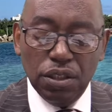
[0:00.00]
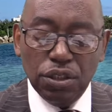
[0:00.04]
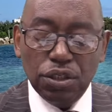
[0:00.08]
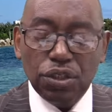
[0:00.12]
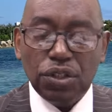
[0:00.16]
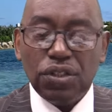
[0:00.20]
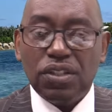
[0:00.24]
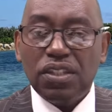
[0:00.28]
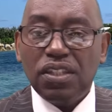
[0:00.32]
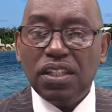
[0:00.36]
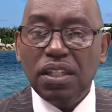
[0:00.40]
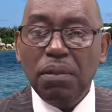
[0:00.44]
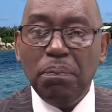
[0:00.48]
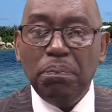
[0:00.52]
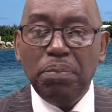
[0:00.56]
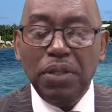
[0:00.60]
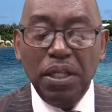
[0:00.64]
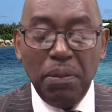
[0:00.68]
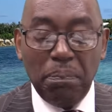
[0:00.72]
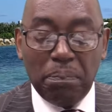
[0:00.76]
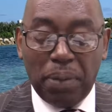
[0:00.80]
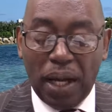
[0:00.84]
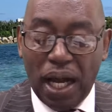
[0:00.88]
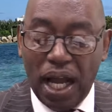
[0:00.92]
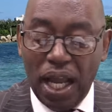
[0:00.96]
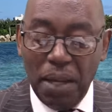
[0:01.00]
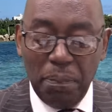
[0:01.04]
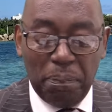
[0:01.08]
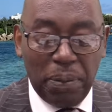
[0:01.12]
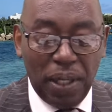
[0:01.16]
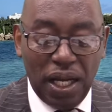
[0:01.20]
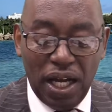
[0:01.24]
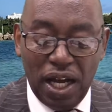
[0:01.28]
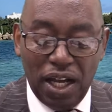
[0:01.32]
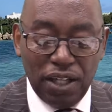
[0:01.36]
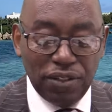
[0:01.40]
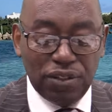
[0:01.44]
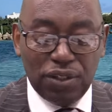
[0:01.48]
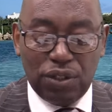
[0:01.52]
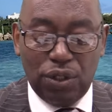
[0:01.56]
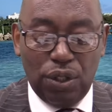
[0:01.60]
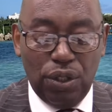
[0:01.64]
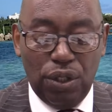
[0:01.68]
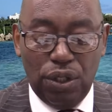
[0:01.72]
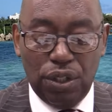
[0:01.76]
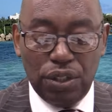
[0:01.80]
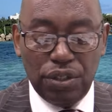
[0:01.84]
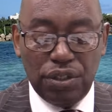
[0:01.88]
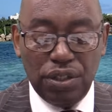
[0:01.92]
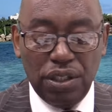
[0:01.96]
to simply bypass
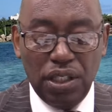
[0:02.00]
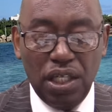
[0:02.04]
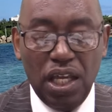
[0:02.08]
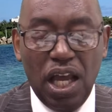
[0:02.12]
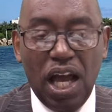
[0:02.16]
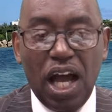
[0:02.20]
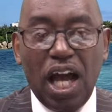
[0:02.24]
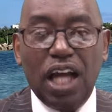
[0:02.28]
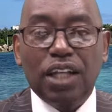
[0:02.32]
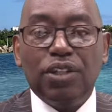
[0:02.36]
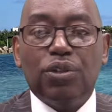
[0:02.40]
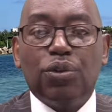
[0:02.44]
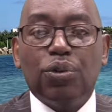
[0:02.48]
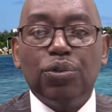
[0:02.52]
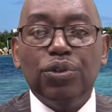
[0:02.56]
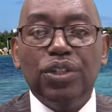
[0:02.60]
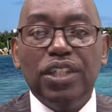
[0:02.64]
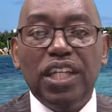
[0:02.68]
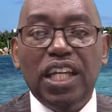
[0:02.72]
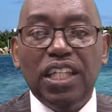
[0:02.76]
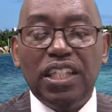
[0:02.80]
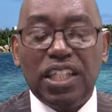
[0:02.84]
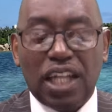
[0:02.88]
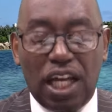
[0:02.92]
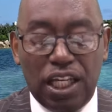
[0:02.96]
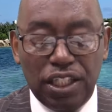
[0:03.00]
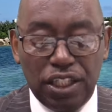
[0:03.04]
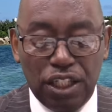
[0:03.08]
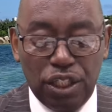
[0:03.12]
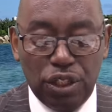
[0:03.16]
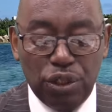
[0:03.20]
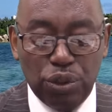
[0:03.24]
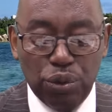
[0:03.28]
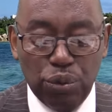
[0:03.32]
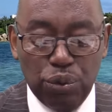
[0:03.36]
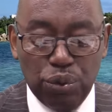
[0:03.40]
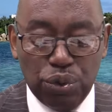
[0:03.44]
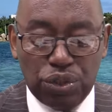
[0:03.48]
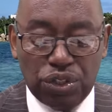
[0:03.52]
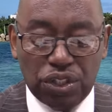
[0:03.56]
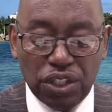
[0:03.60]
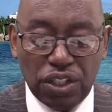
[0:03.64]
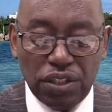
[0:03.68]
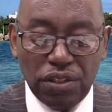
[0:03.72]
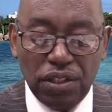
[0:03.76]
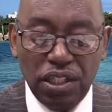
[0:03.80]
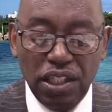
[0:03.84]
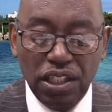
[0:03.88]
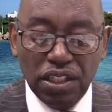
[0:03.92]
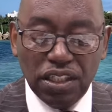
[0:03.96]
God and create an
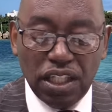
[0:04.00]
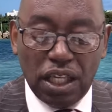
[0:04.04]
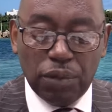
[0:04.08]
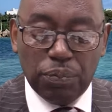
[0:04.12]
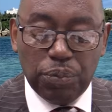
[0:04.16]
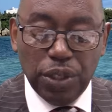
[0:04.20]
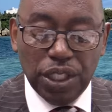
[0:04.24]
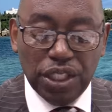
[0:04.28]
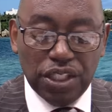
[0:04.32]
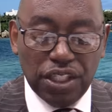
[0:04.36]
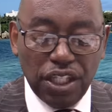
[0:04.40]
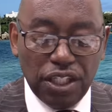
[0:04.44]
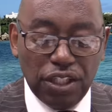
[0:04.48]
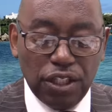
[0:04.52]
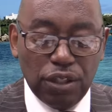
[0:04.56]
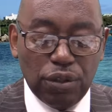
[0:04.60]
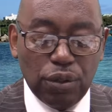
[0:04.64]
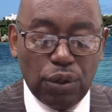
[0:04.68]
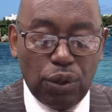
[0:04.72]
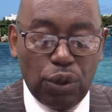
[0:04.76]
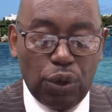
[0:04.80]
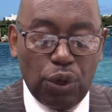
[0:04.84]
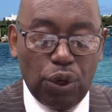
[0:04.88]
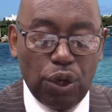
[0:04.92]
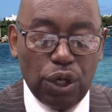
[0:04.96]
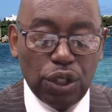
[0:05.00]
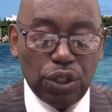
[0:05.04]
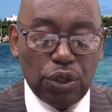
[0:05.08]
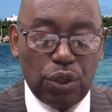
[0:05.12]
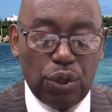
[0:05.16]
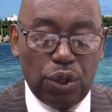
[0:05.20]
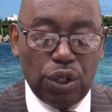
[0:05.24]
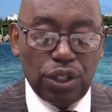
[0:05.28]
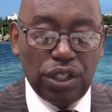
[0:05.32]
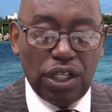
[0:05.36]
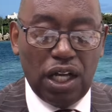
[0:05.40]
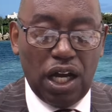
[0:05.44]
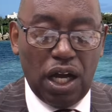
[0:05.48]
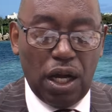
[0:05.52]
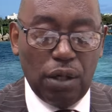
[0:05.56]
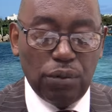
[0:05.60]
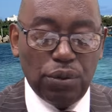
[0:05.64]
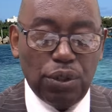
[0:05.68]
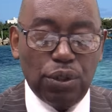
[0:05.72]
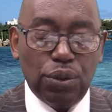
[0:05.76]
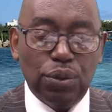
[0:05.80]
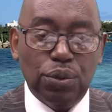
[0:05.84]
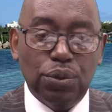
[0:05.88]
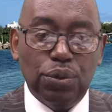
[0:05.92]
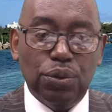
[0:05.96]
illusion that we did it all on
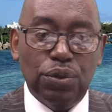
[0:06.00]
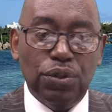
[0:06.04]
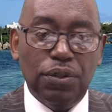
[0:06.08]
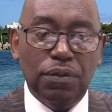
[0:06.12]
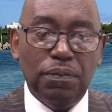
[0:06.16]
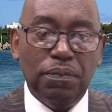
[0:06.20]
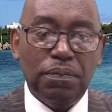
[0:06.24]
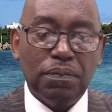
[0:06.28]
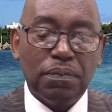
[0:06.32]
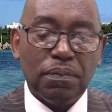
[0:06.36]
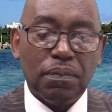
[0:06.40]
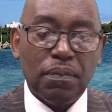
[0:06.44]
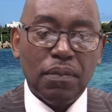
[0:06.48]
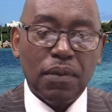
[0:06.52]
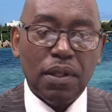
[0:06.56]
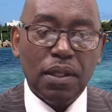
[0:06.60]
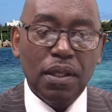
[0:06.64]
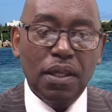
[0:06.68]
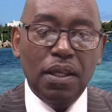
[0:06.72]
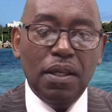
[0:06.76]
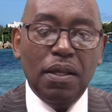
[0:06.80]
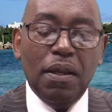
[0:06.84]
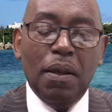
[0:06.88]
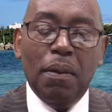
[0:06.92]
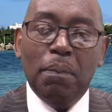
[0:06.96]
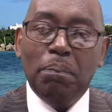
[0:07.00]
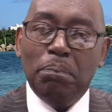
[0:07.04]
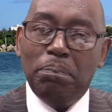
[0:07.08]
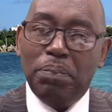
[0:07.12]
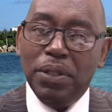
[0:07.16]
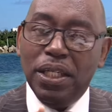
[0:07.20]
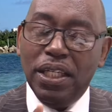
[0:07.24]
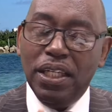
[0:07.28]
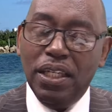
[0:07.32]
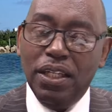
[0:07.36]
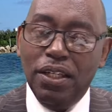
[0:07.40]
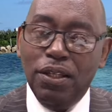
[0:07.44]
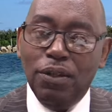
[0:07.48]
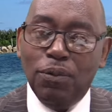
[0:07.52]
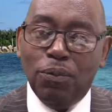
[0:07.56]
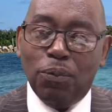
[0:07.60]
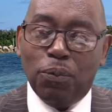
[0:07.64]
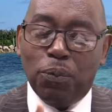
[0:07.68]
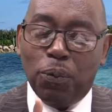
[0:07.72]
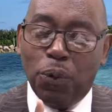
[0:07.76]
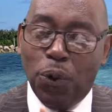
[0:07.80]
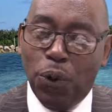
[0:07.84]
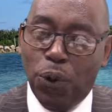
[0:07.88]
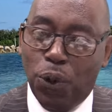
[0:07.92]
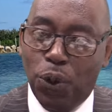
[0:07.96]
our own. Be
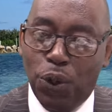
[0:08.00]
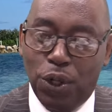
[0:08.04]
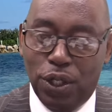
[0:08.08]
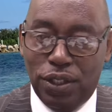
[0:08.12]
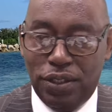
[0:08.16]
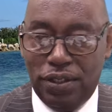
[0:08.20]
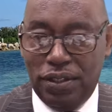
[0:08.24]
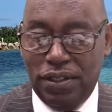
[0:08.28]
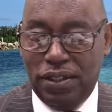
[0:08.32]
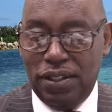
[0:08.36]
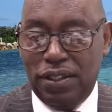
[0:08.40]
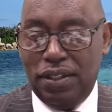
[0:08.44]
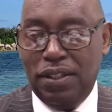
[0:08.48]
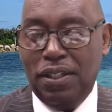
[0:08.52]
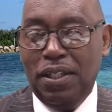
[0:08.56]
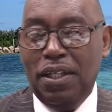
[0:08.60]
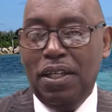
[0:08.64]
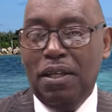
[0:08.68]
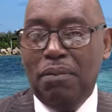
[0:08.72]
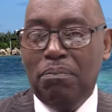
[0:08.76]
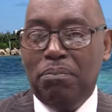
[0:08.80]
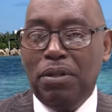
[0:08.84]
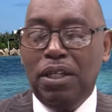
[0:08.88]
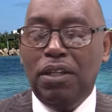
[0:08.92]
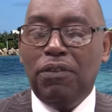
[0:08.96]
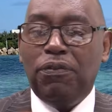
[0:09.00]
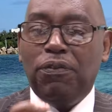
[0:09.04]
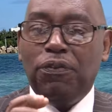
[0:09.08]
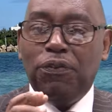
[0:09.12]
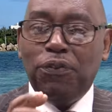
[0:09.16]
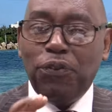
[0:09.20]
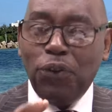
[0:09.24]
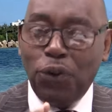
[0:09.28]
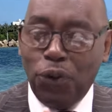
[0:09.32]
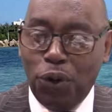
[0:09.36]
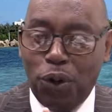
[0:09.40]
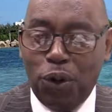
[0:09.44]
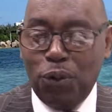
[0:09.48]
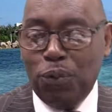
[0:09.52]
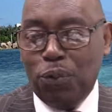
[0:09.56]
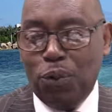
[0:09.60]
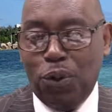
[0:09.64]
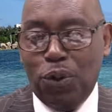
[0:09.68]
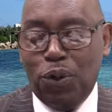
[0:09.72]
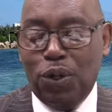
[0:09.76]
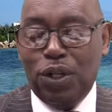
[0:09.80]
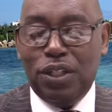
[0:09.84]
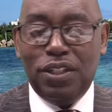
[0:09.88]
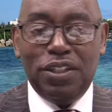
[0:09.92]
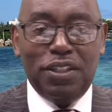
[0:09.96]
warned, be
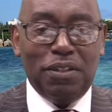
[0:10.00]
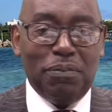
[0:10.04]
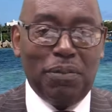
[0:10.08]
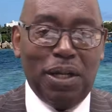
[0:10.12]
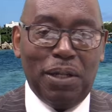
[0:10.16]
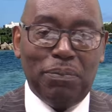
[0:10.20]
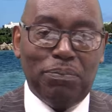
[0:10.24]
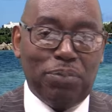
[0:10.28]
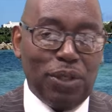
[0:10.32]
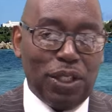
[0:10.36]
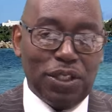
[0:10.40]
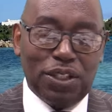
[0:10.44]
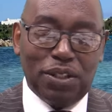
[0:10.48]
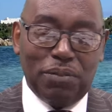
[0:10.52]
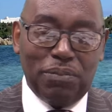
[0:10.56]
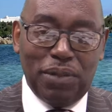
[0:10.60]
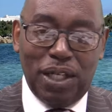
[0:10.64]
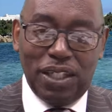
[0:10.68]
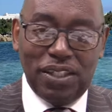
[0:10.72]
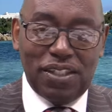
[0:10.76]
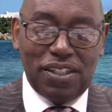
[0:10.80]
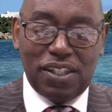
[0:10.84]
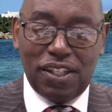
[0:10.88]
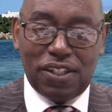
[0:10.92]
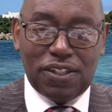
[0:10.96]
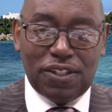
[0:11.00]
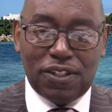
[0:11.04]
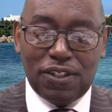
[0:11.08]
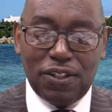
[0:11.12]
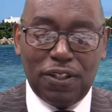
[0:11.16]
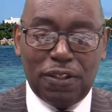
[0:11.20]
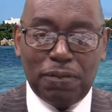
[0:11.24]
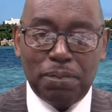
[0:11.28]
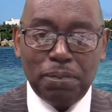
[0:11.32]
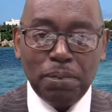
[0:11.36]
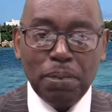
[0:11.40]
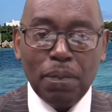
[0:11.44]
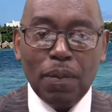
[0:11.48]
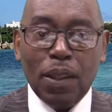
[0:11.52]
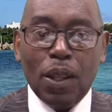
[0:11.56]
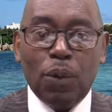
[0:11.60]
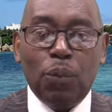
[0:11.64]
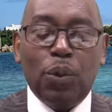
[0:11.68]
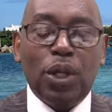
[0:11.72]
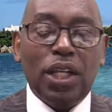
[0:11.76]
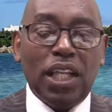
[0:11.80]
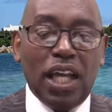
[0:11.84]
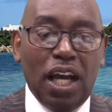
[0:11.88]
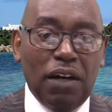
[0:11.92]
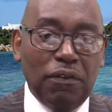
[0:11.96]
forewarned, my brother, my sister.
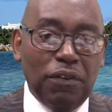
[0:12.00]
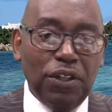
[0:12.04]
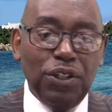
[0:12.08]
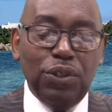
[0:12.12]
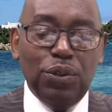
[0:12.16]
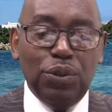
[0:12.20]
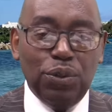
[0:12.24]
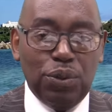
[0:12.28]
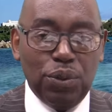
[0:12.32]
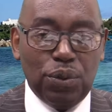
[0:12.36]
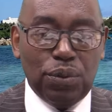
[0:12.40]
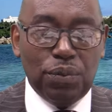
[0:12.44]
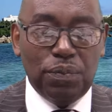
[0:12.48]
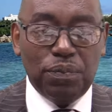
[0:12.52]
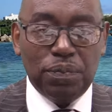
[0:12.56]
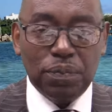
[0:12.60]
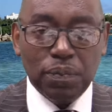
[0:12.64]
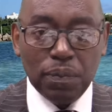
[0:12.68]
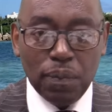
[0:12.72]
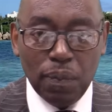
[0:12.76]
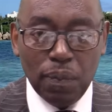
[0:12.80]
Whatever you do